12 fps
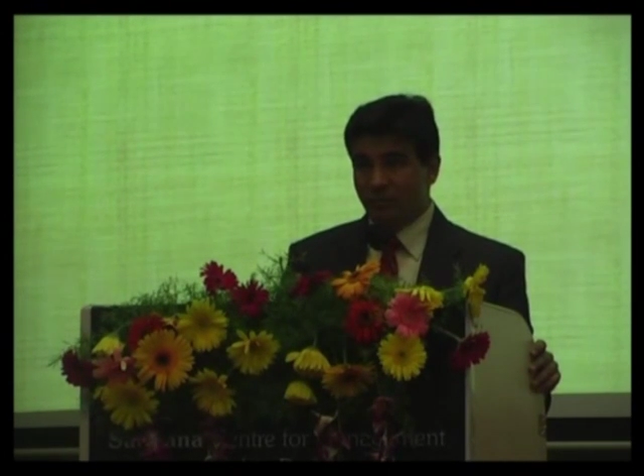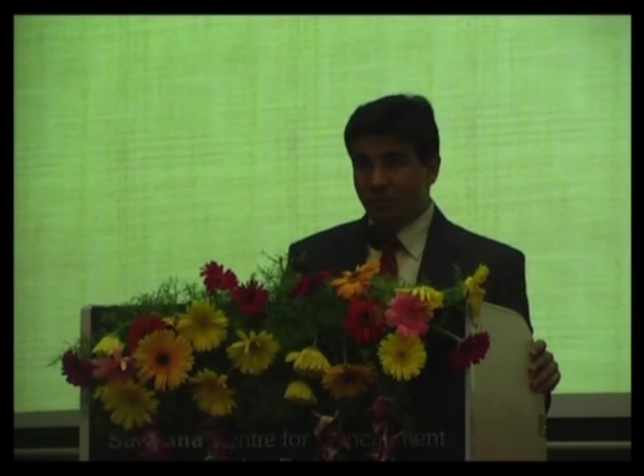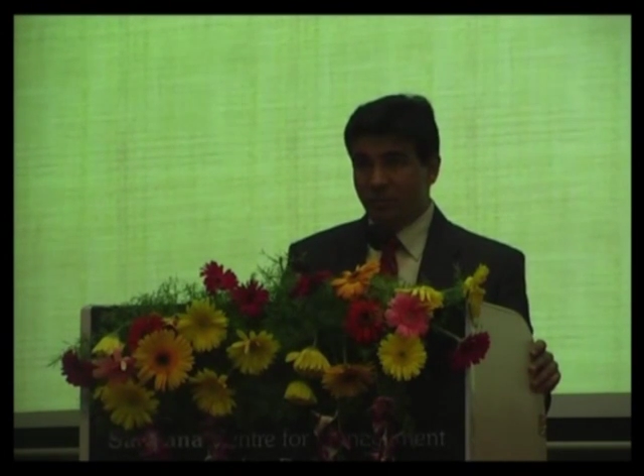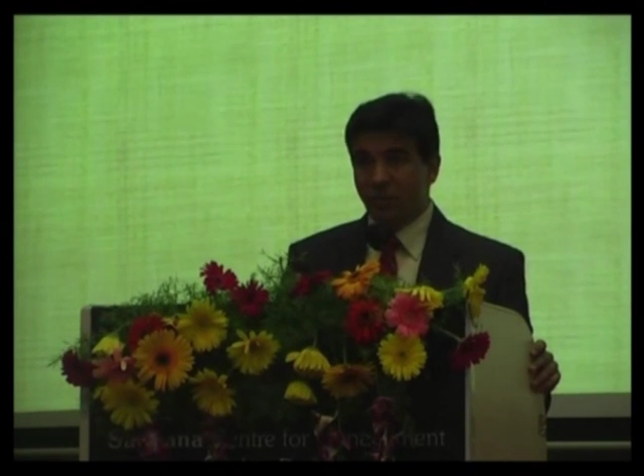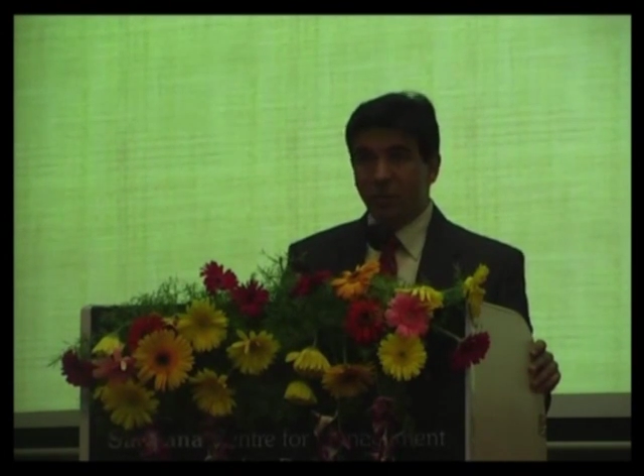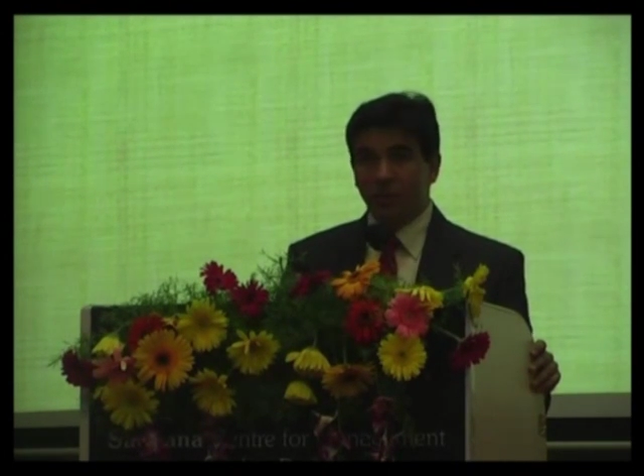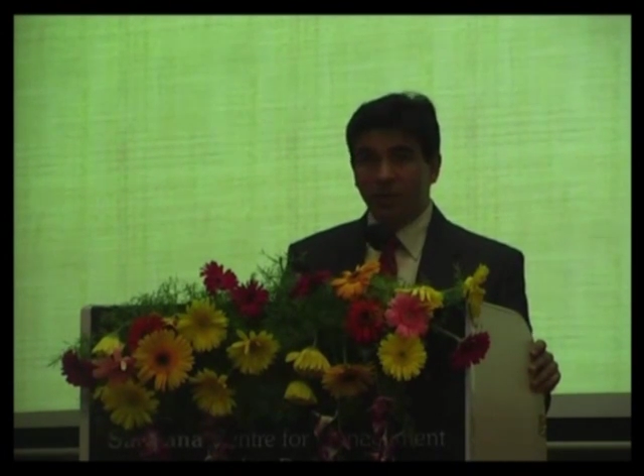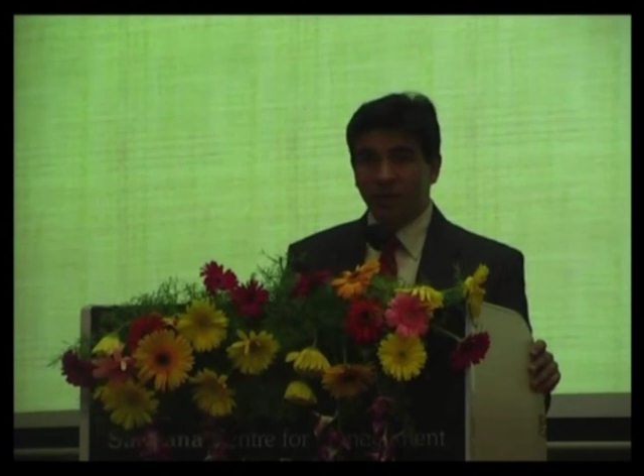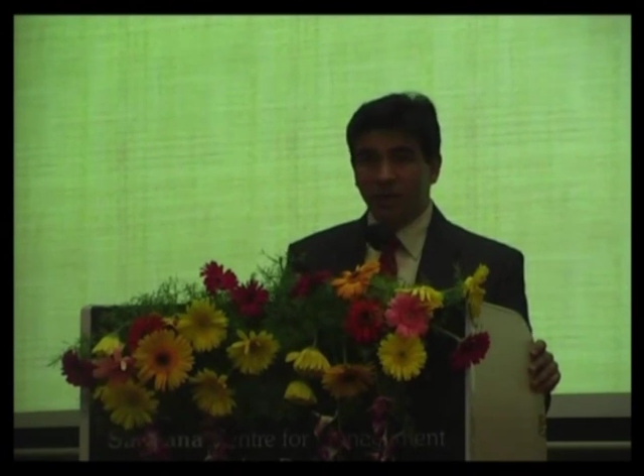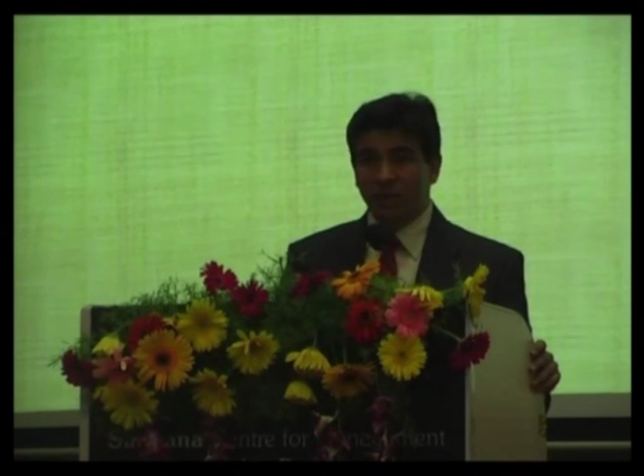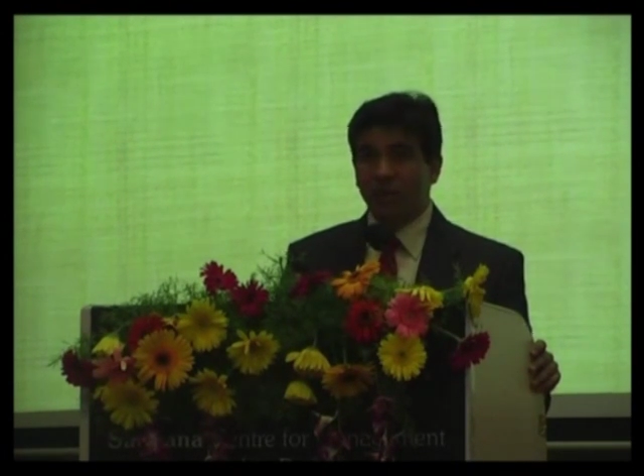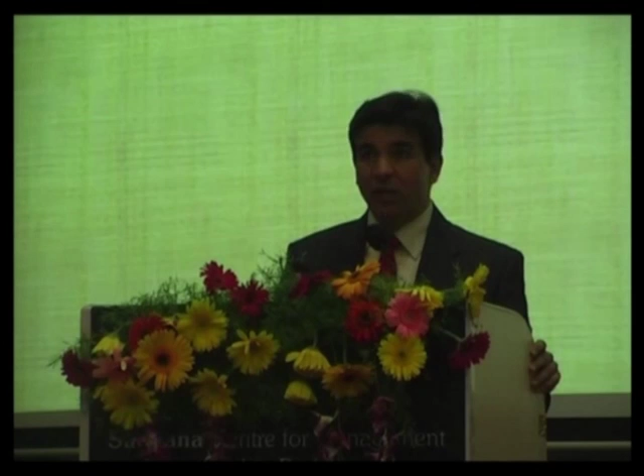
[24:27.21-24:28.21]

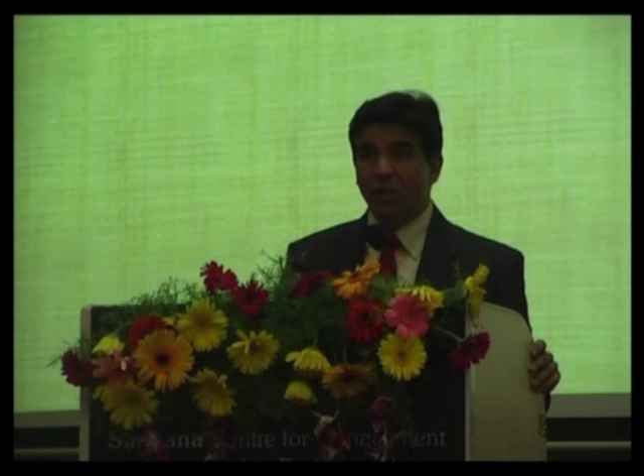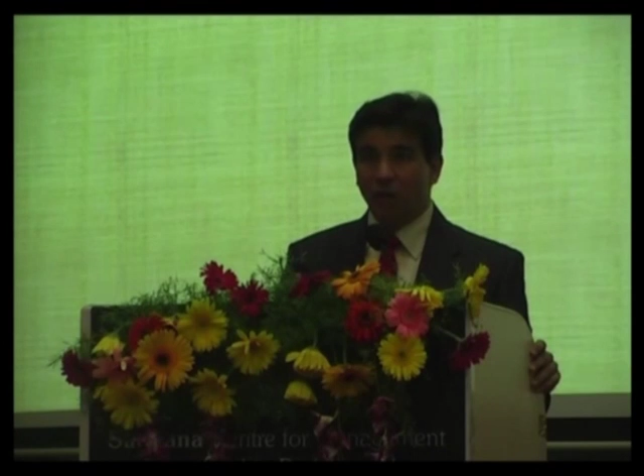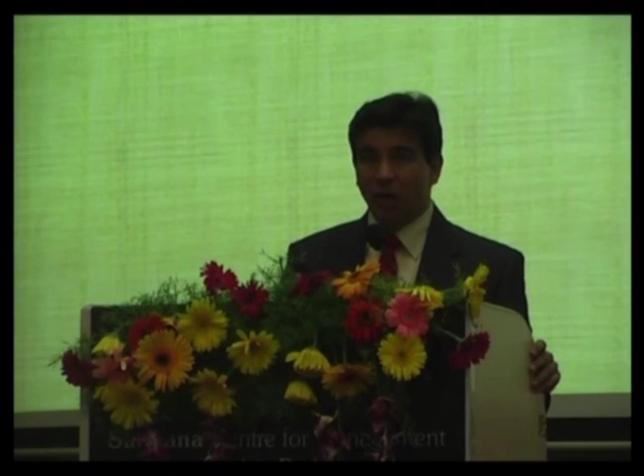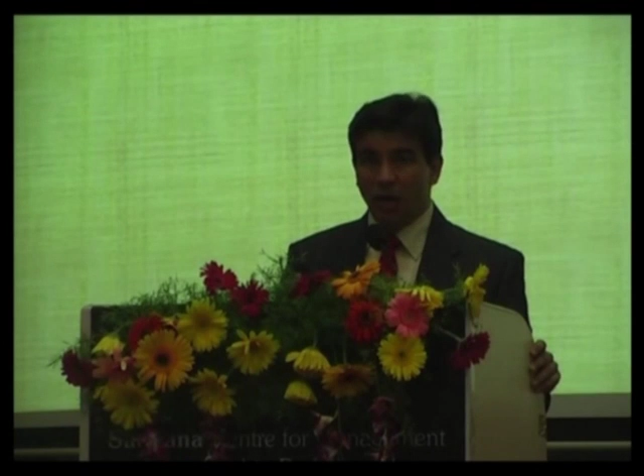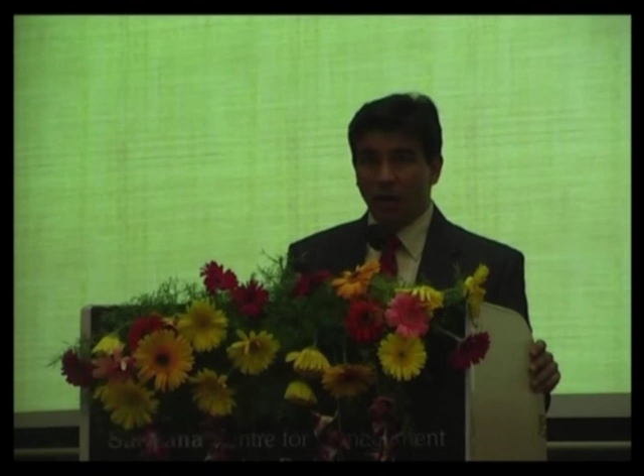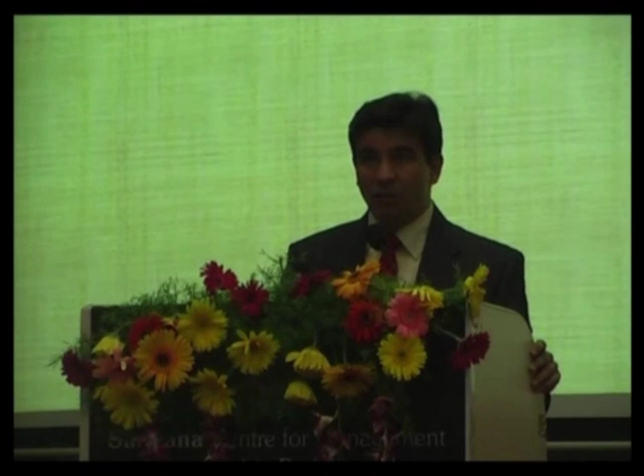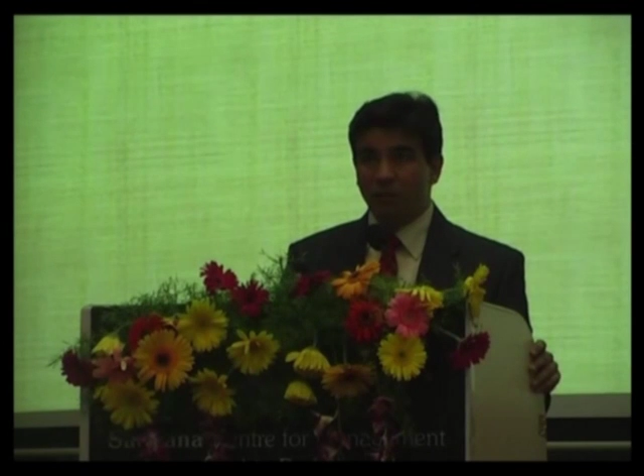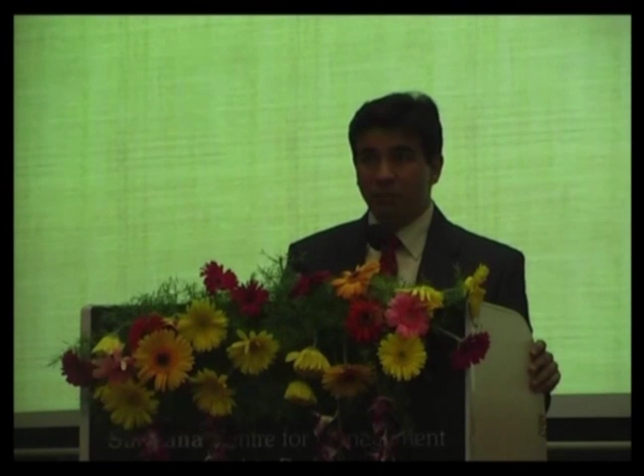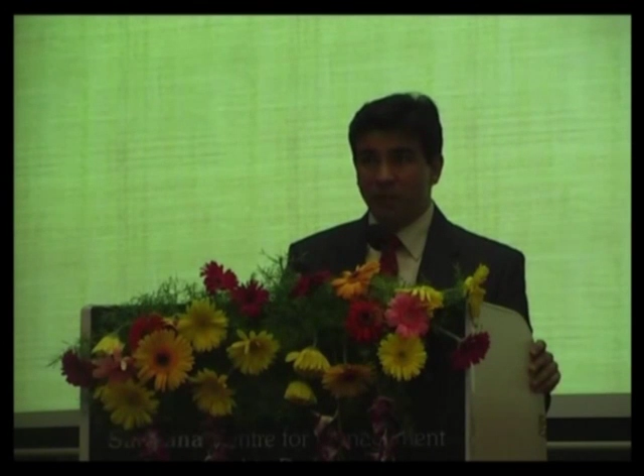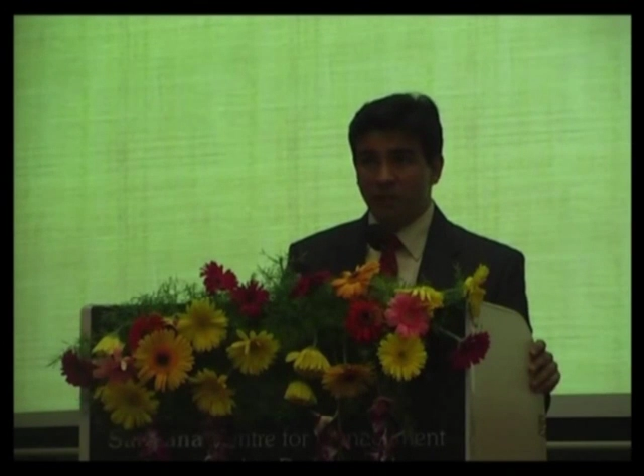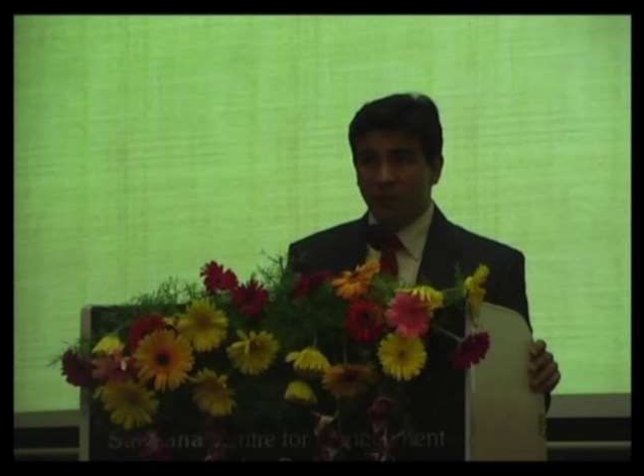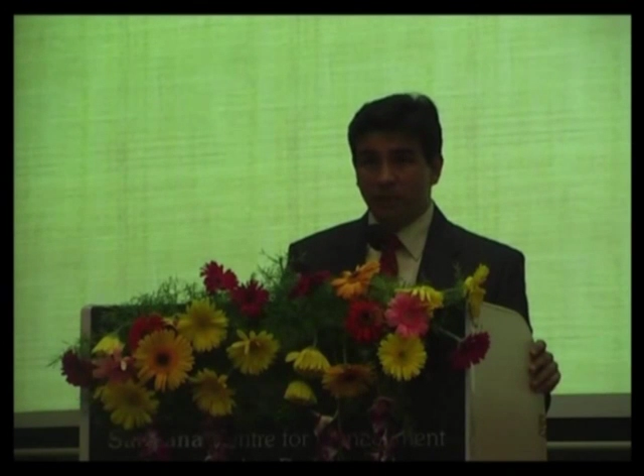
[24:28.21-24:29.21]
Supporting wrong
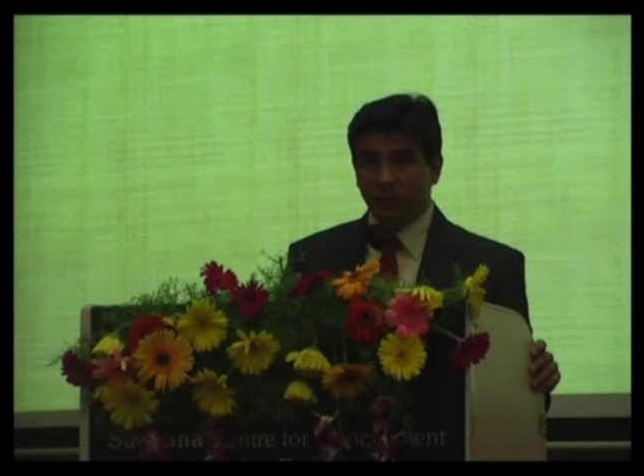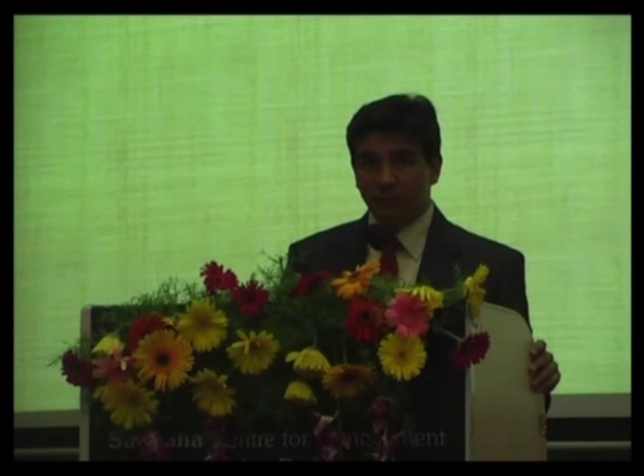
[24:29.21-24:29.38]
people,